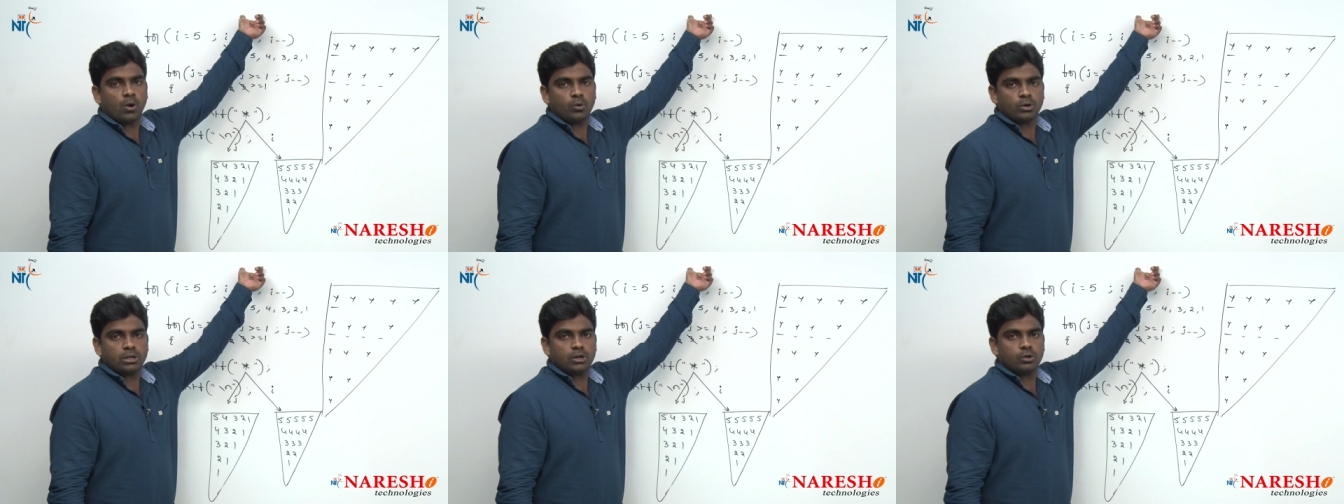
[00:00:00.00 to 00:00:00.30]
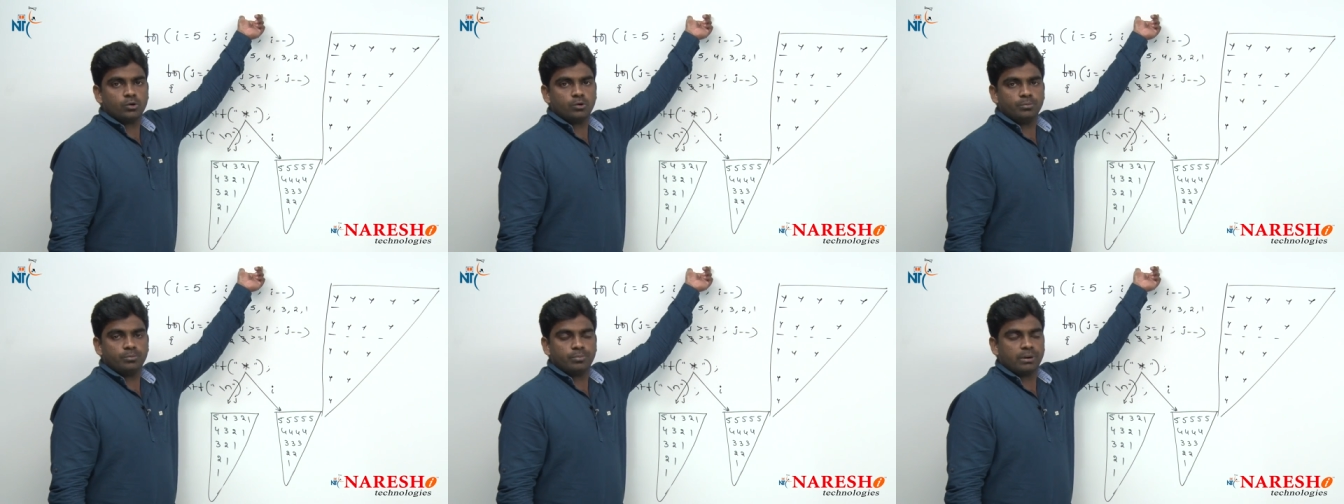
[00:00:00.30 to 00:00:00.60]
outer
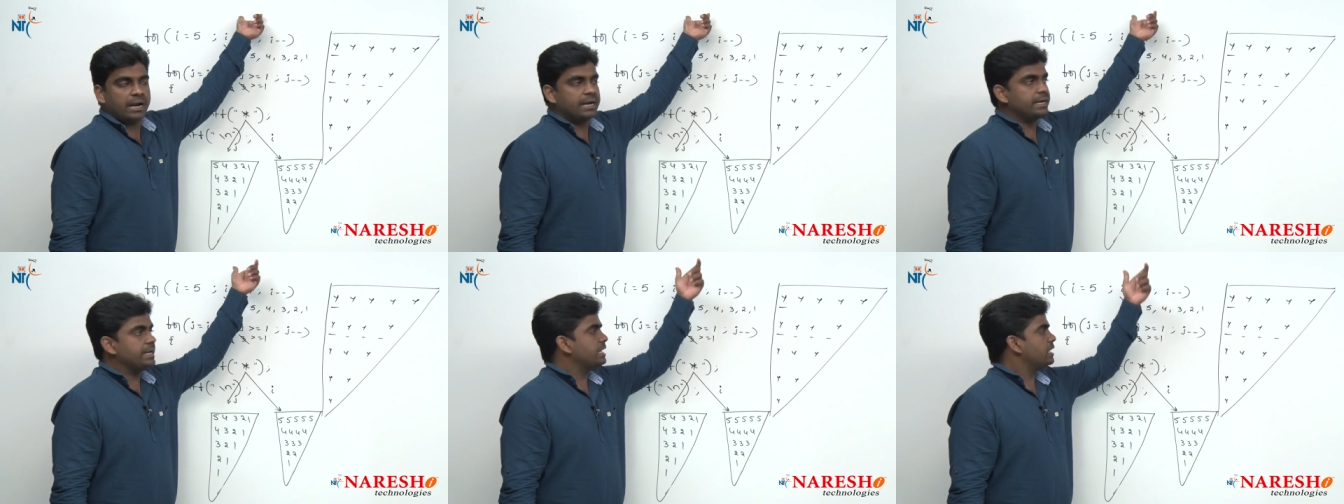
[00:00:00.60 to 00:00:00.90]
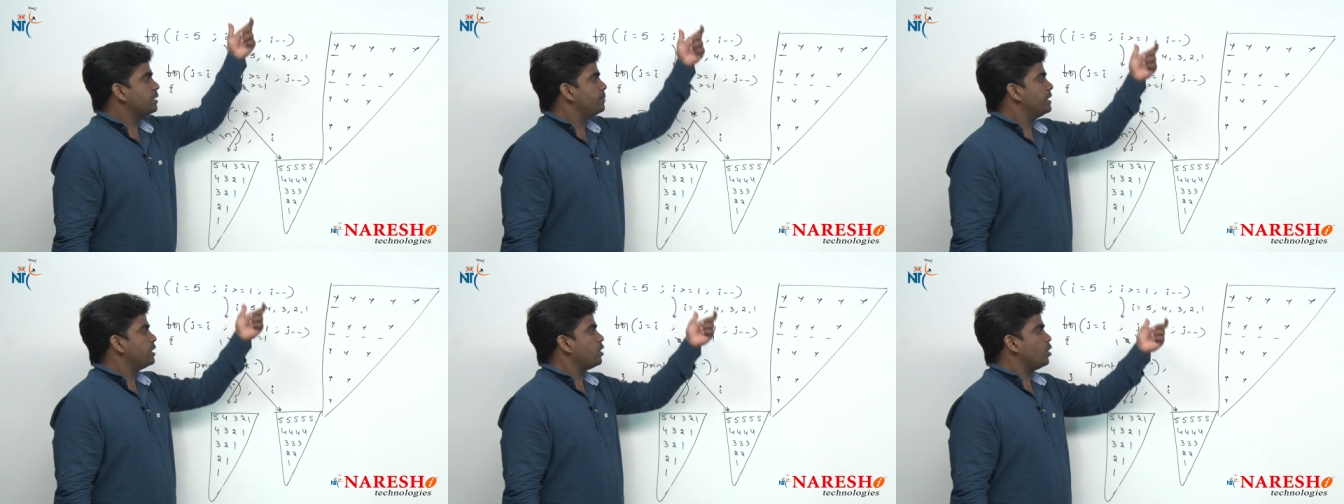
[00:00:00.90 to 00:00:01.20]
loop and
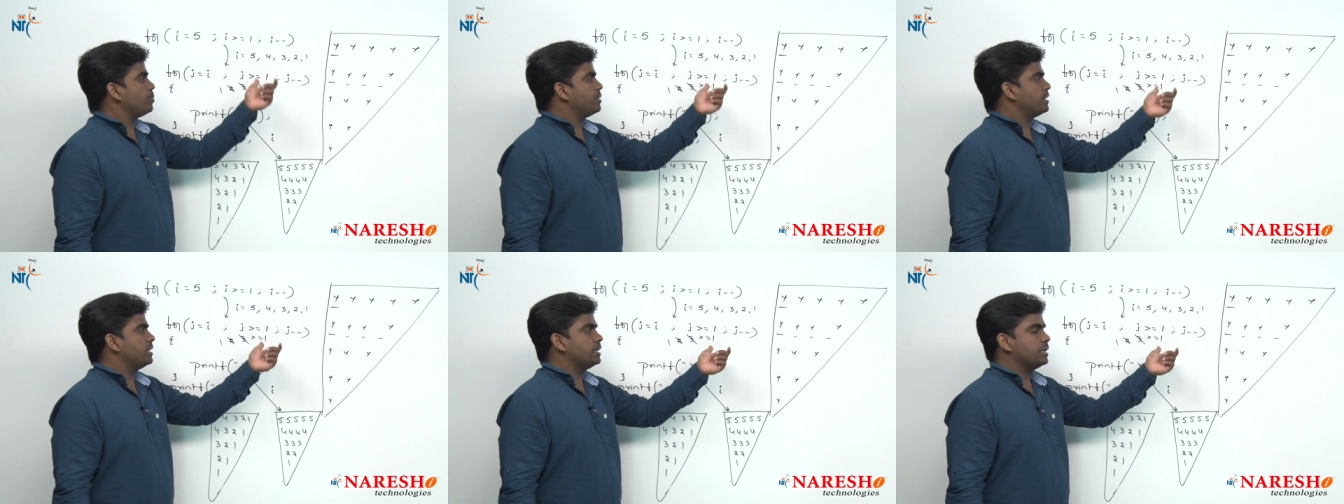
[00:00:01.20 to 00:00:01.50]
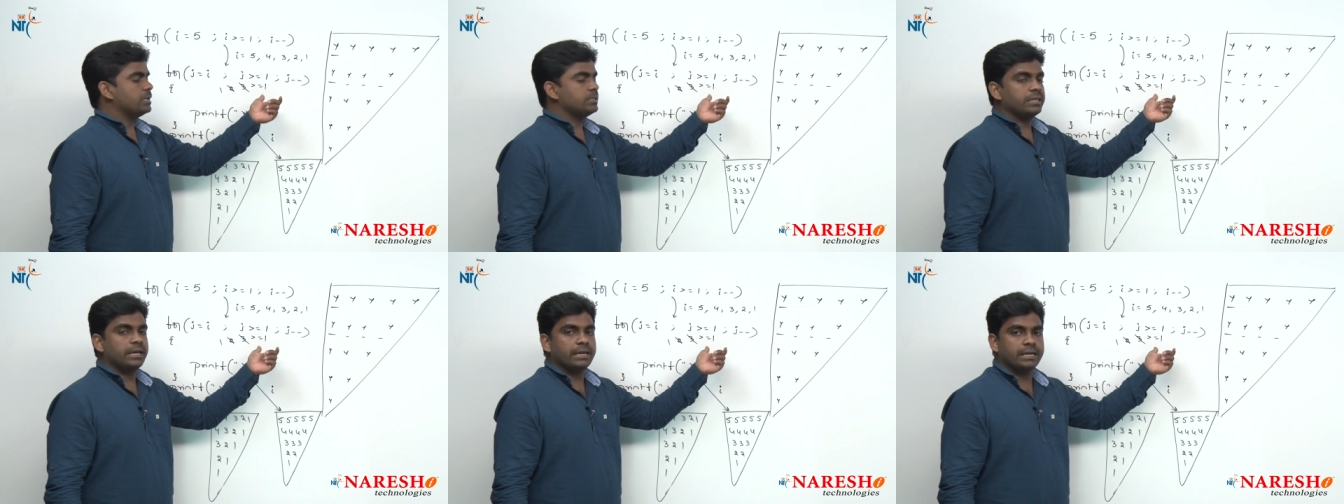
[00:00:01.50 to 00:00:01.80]
decrement
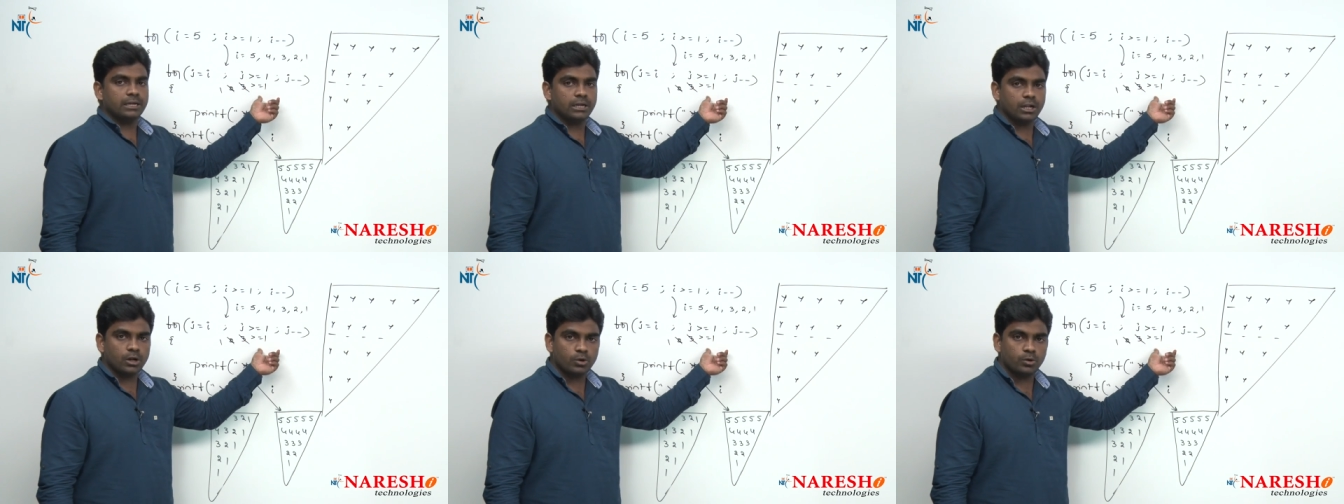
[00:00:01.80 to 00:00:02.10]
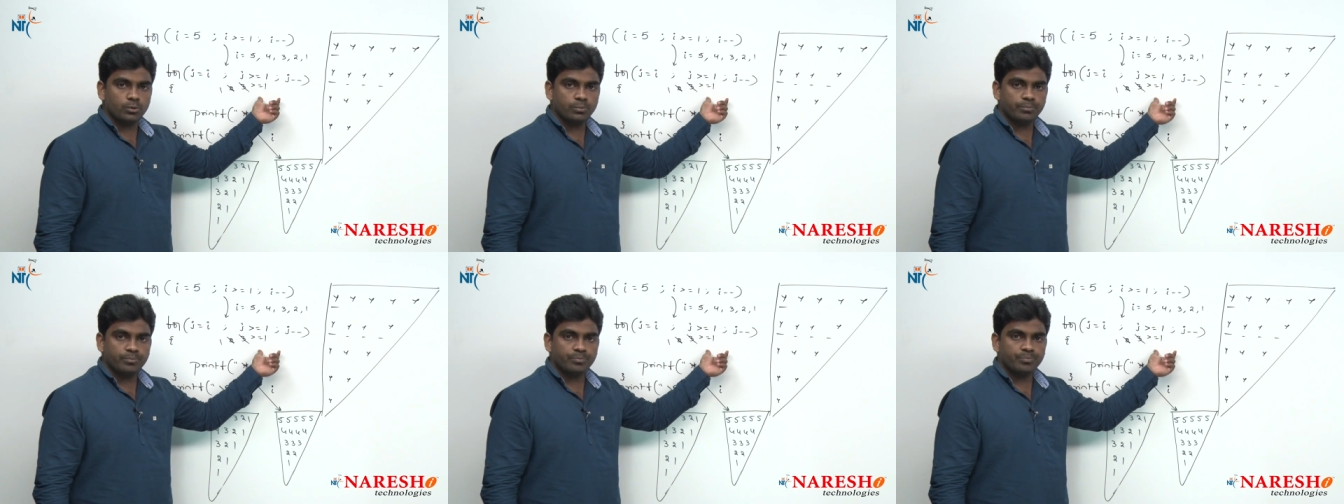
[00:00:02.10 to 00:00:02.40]
operator in the inner
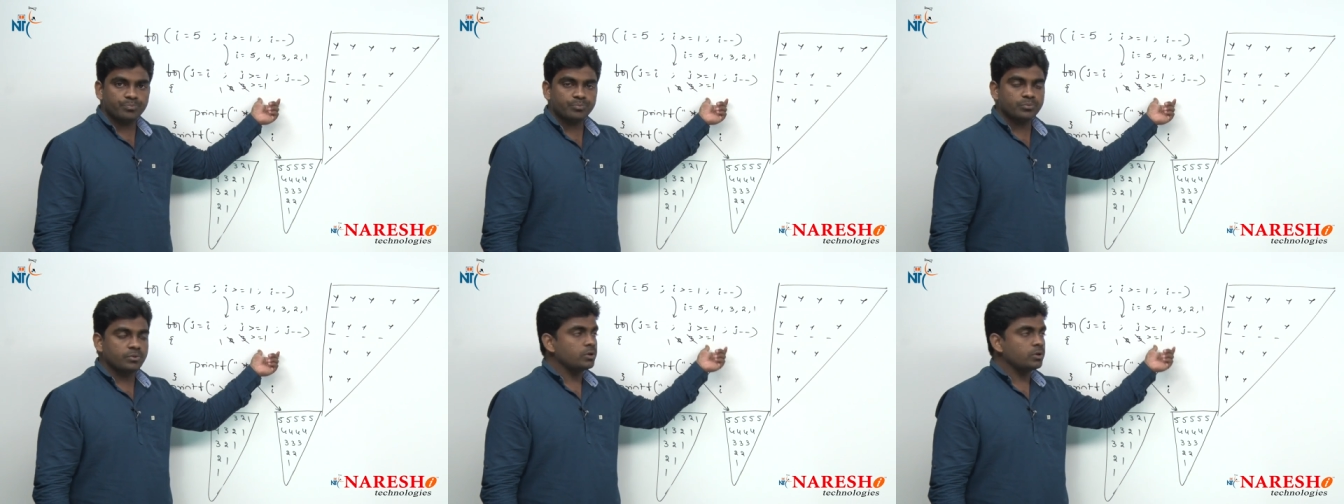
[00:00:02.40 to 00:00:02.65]
loop,